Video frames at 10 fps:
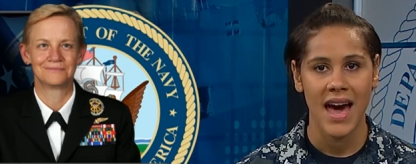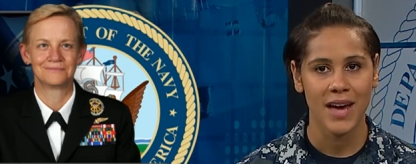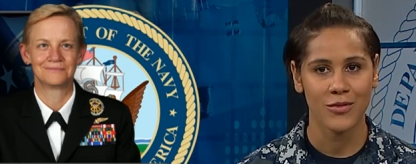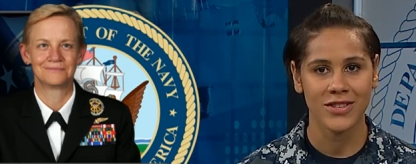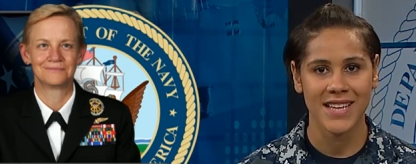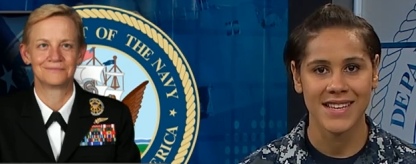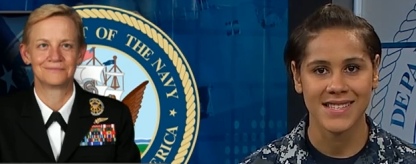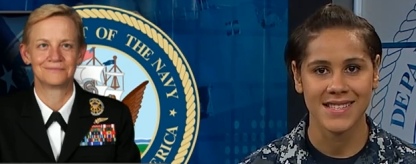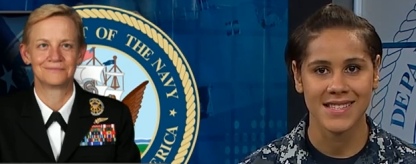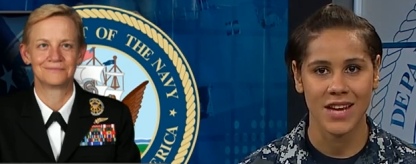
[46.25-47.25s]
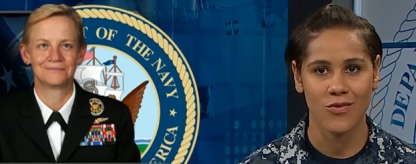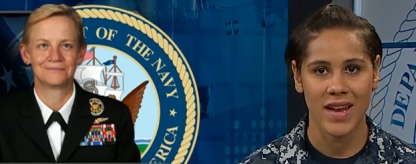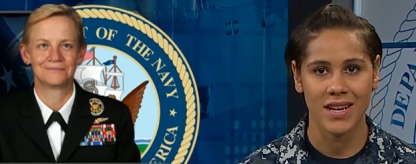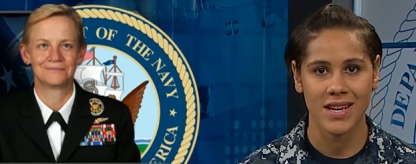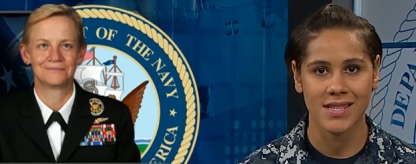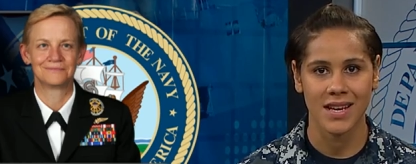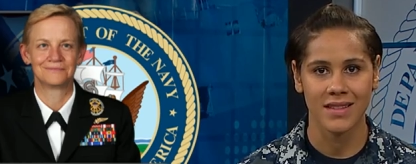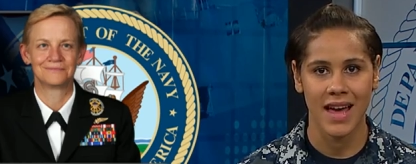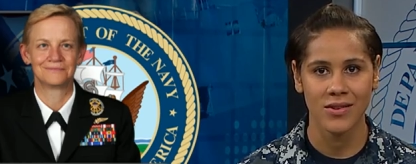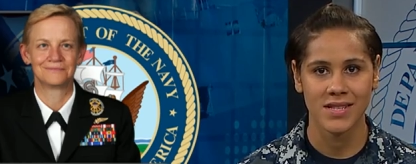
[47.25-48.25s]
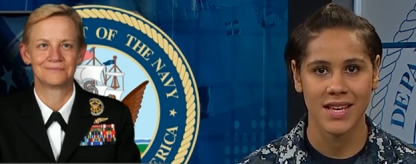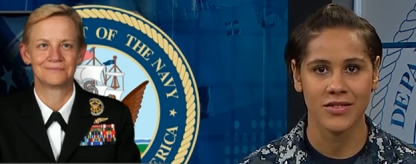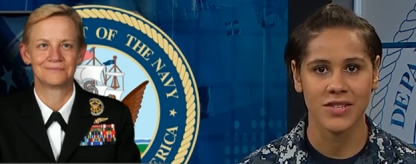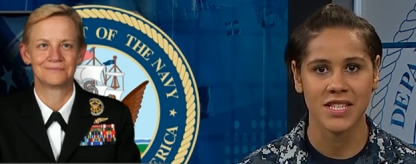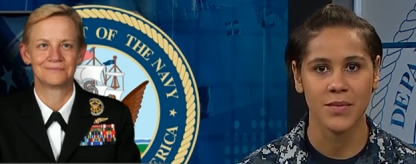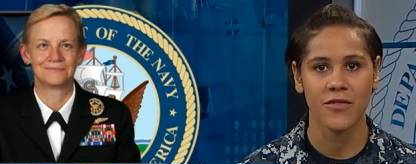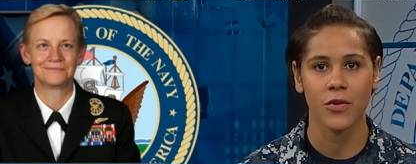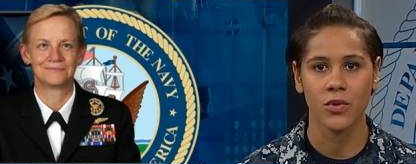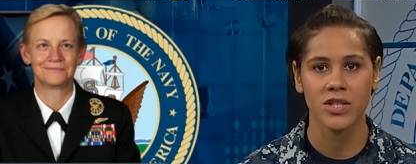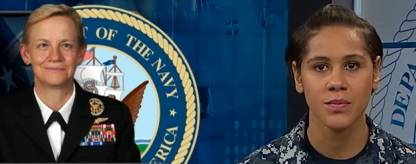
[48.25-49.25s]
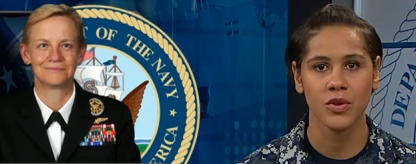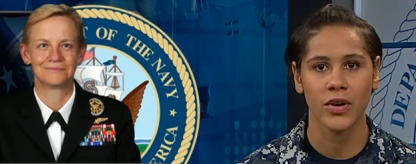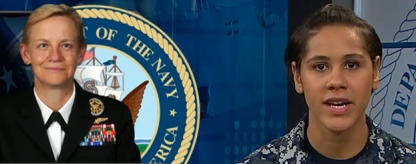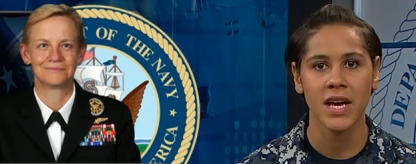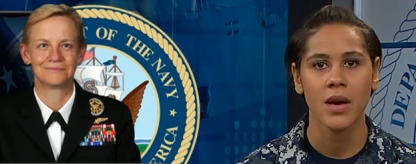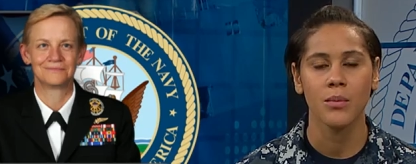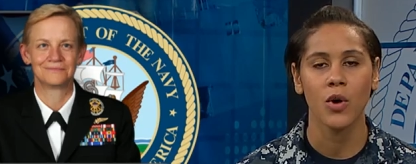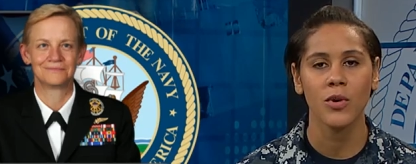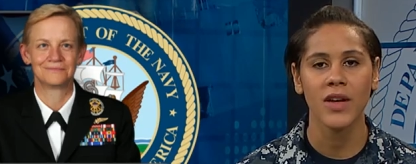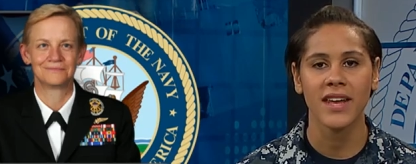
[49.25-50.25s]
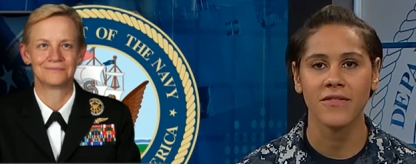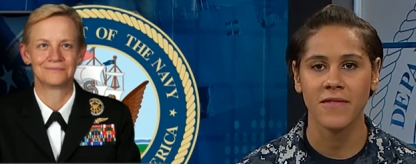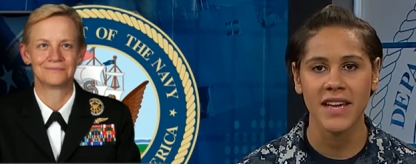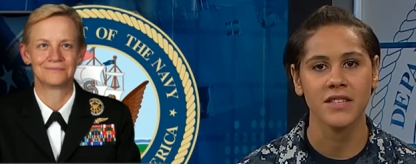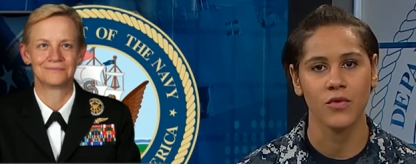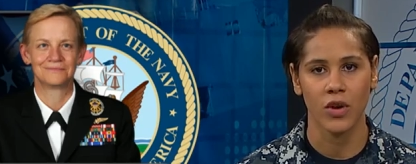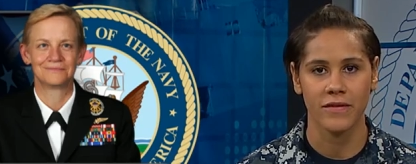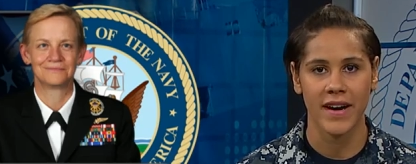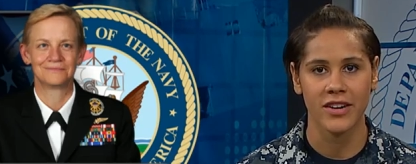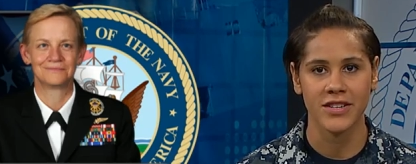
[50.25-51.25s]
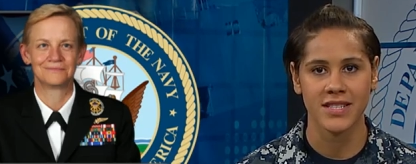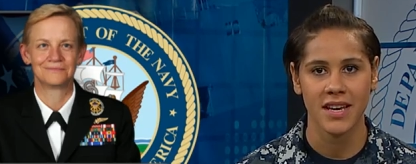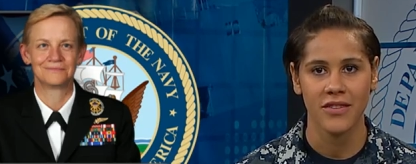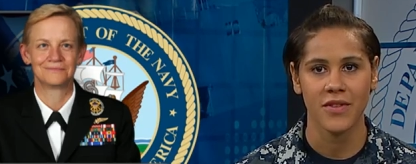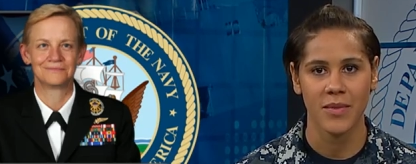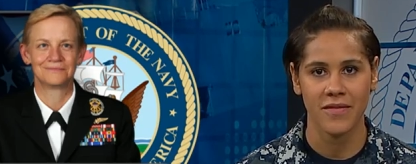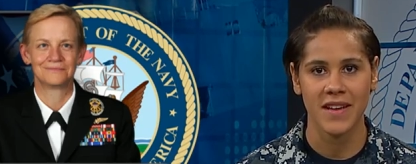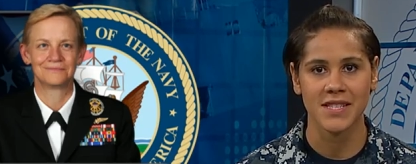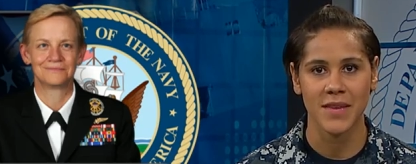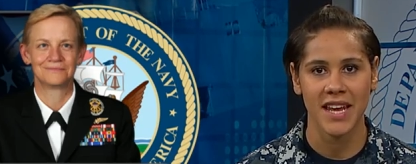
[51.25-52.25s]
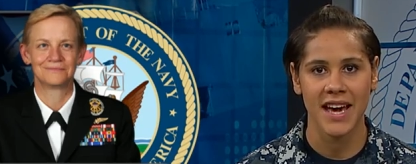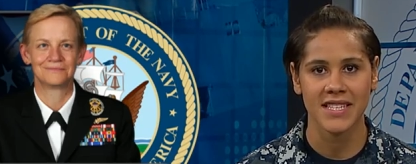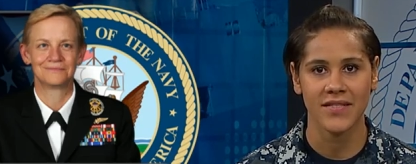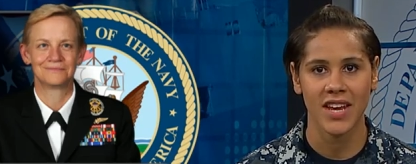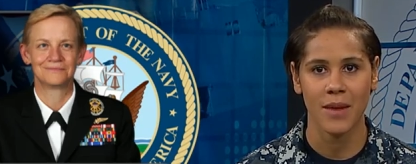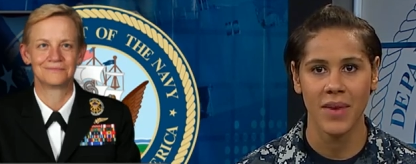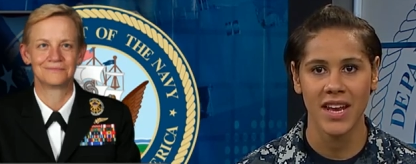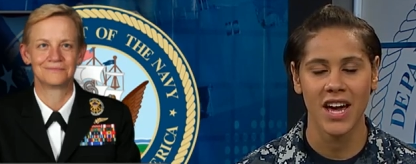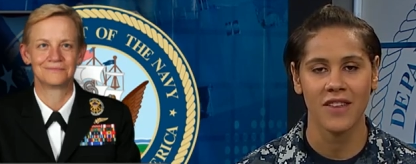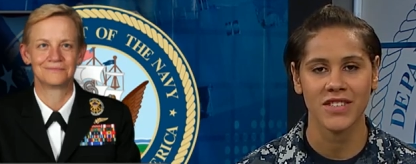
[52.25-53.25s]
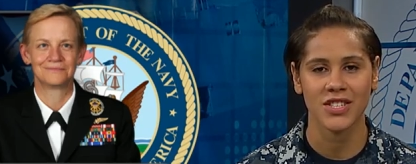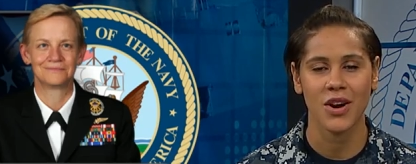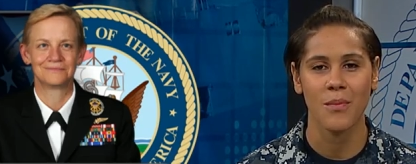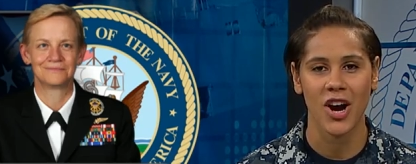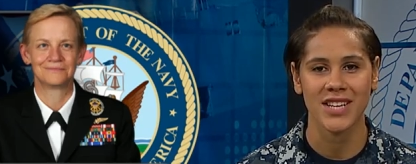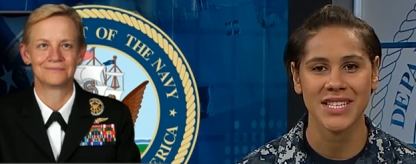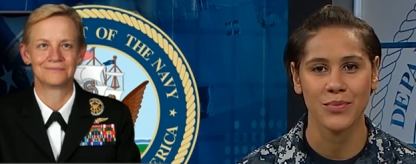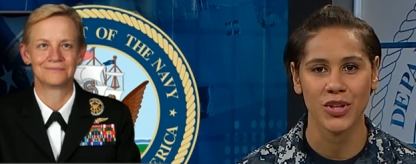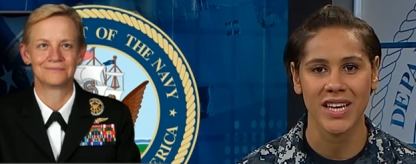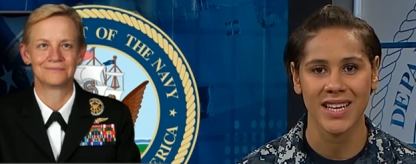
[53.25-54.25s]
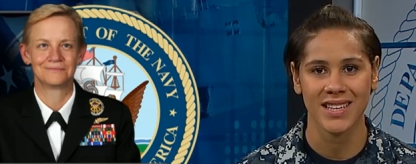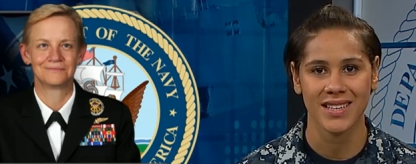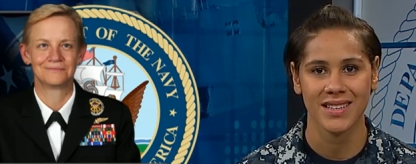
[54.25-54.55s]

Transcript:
Speaker 1: Admiral Tyson said readiness allows sailors to be forward deployed, mobile, and effective warfighters. From the Defense Media Activity, I'm Petty Officer Amara Timberlake.